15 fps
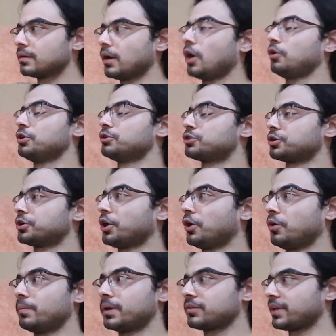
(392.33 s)
Oh, you should go.
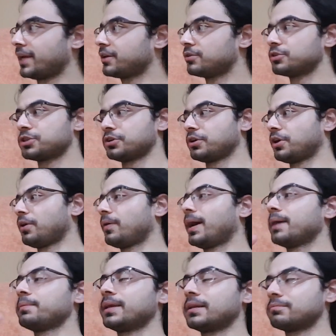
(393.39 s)
Omar's like, you should go.
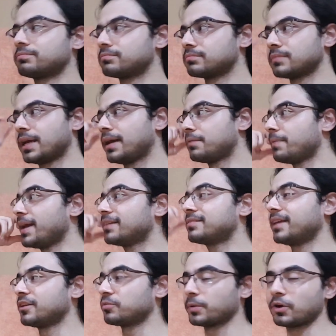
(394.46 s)
I mean, it makes
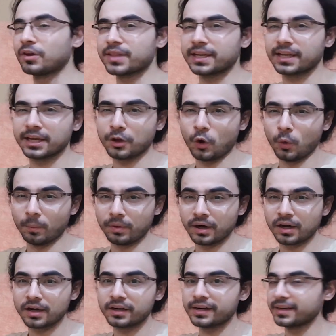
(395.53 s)
sense because I think
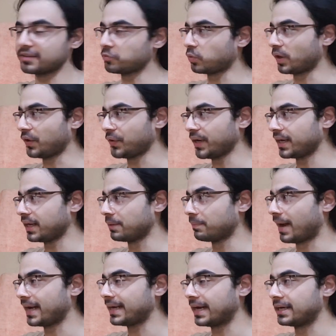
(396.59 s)
Omar is worried he
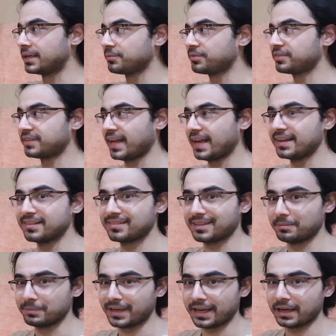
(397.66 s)
might end up saying
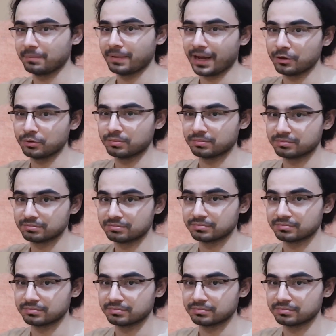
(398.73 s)
something about,